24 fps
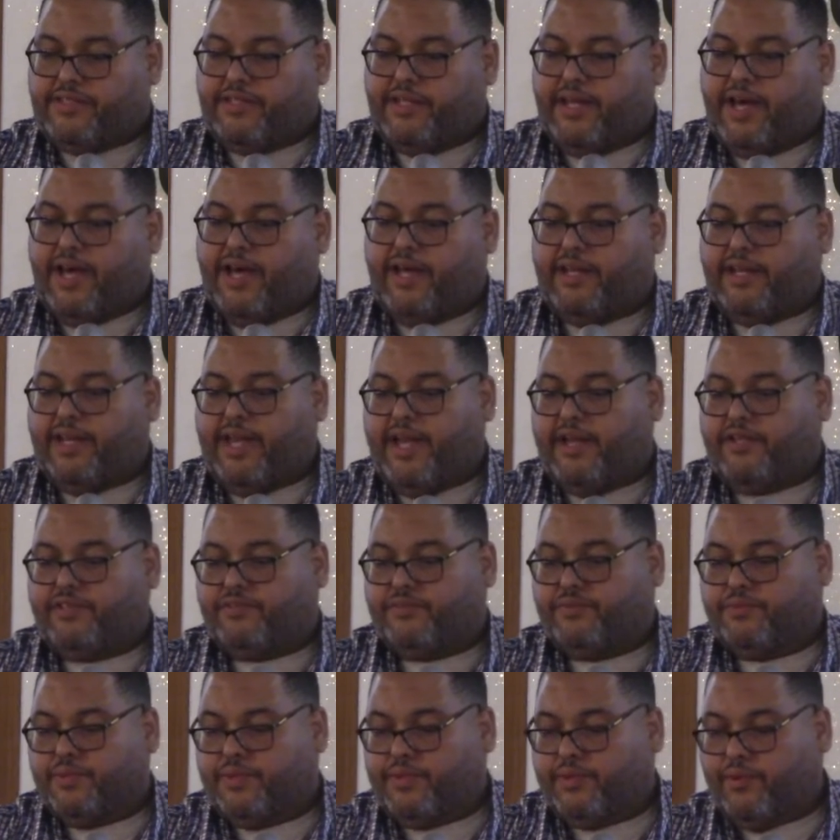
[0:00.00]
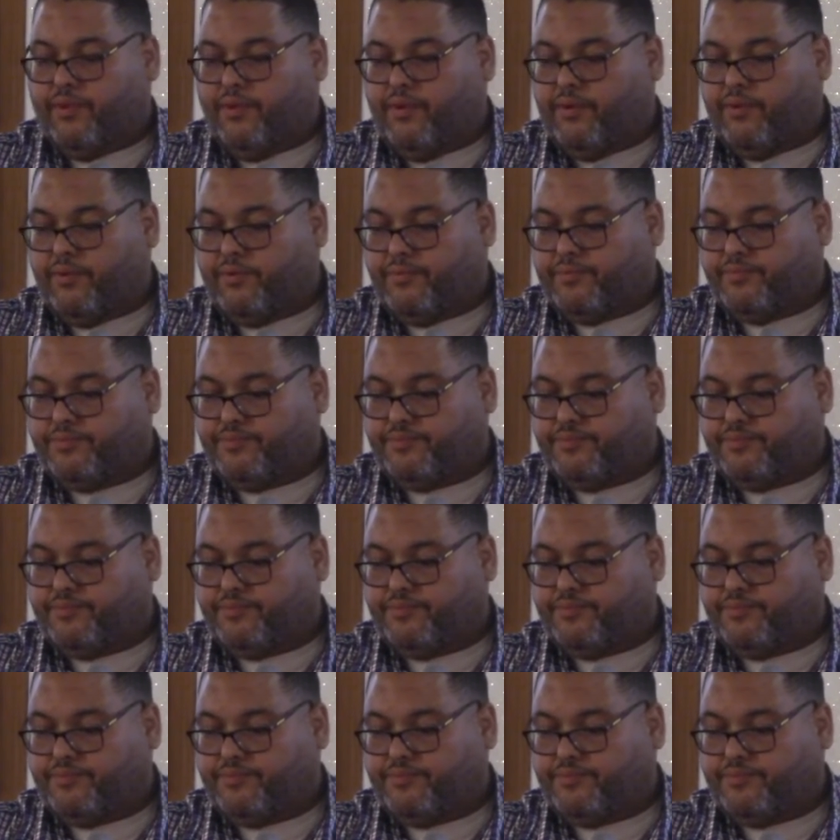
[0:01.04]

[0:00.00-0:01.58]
not natural at all